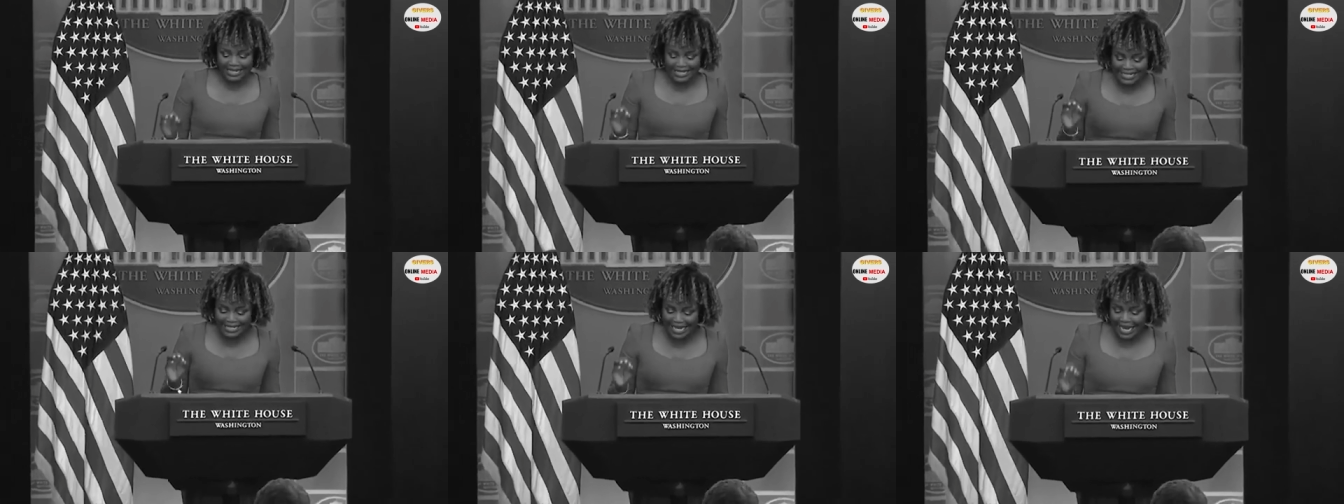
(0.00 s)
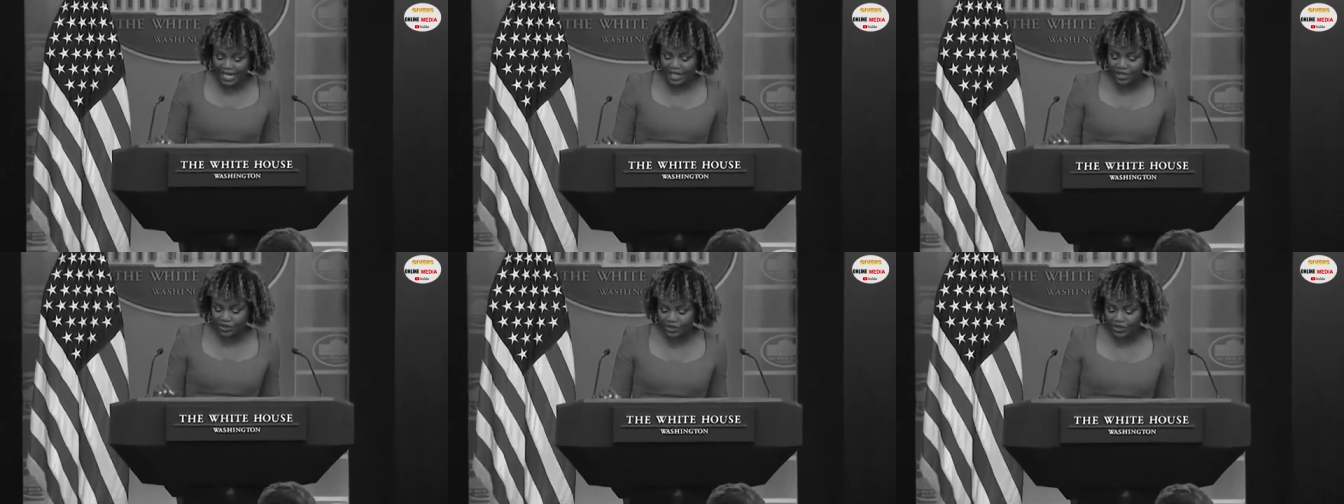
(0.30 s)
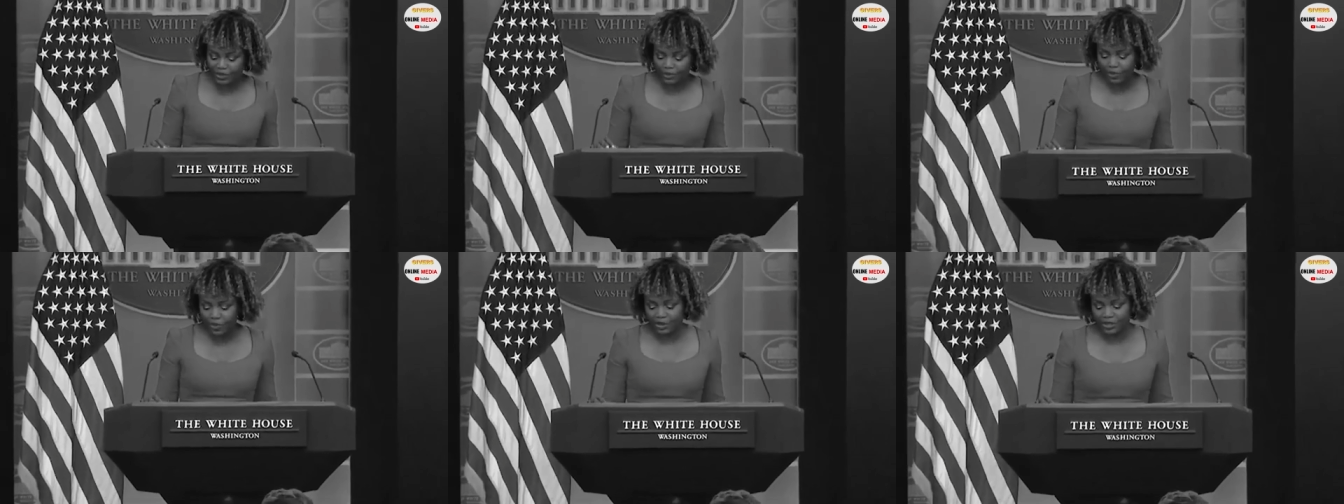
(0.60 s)
and
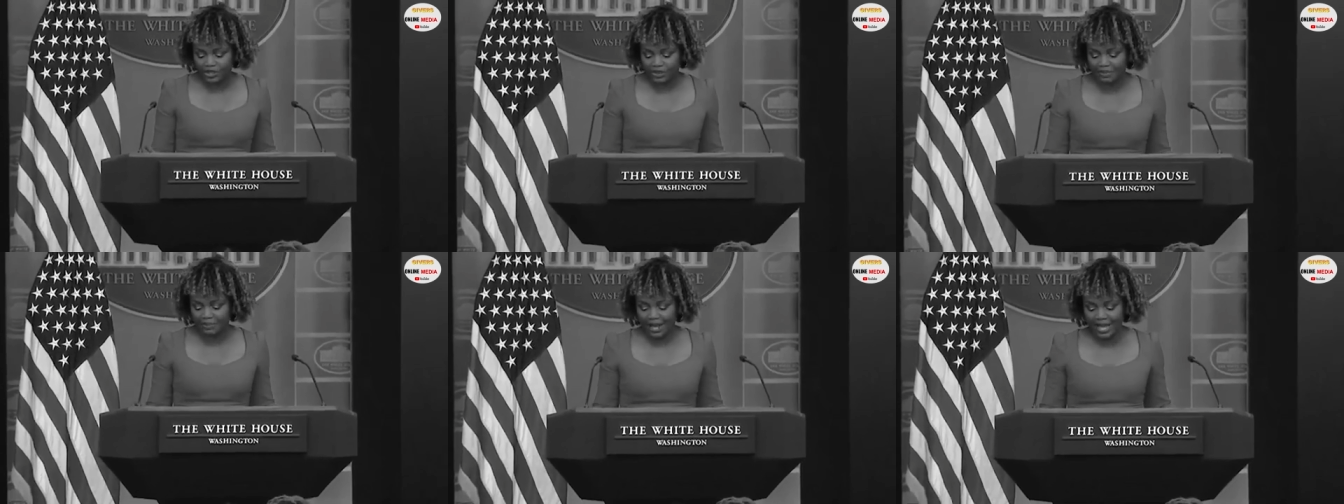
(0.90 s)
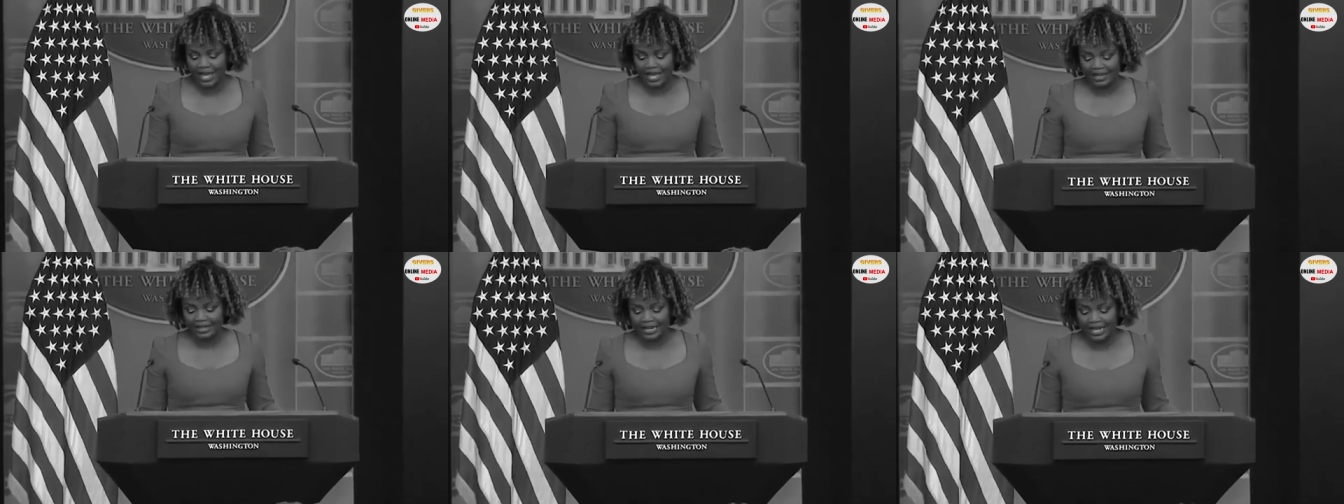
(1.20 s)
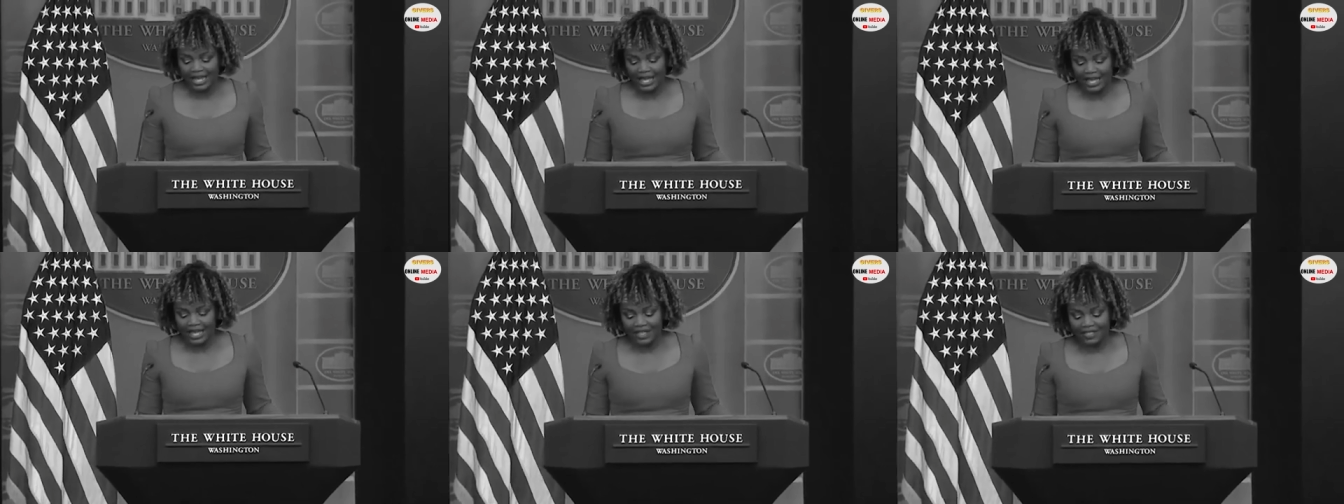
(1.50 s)
dangerous abortion
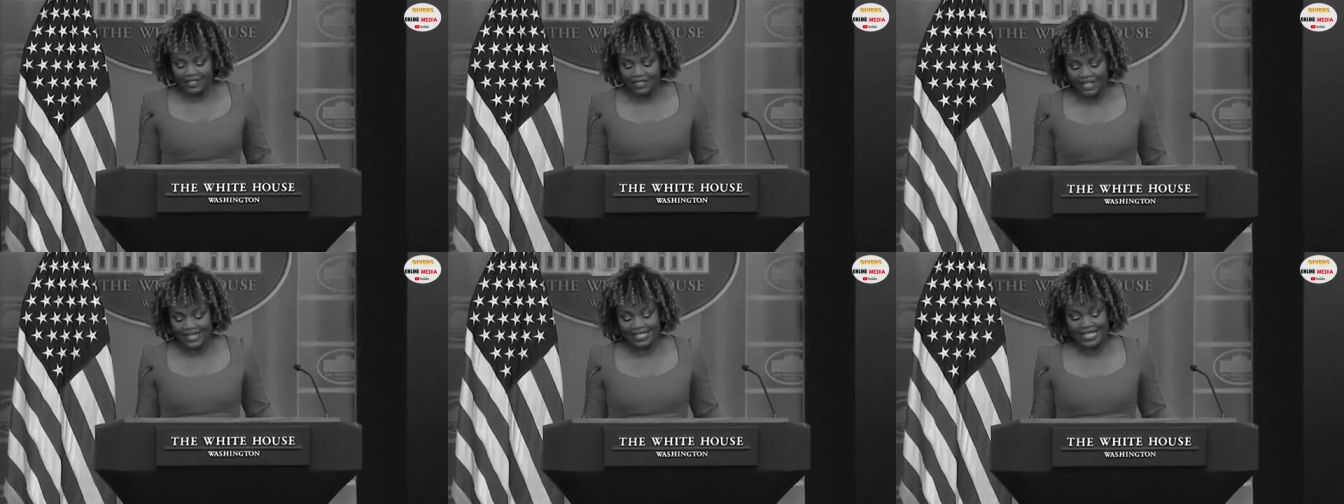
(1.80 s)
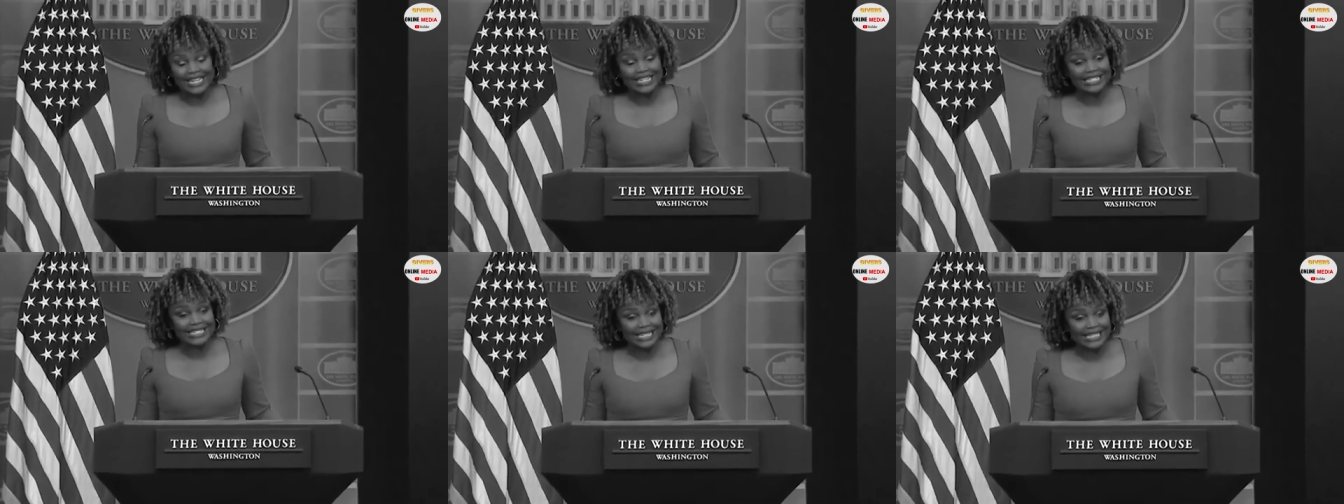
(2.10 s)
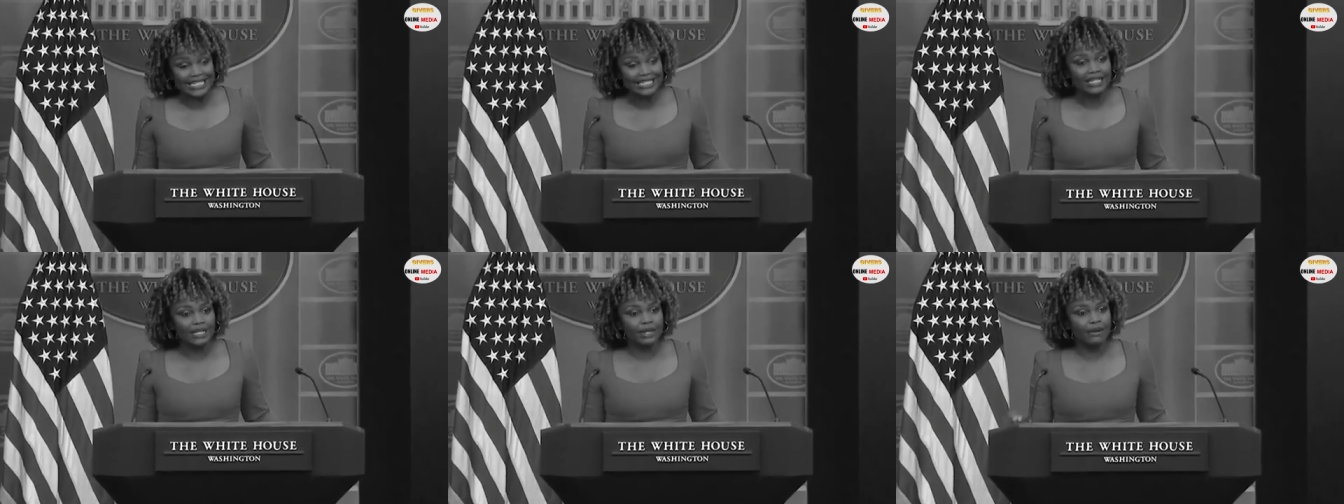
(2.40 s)
ban than they
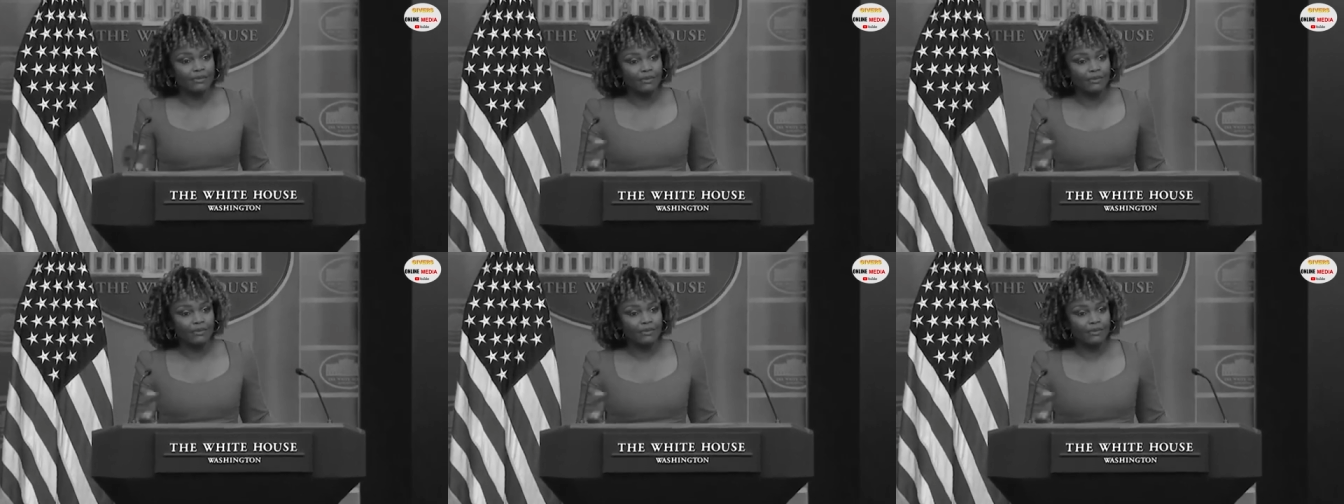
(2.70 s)
did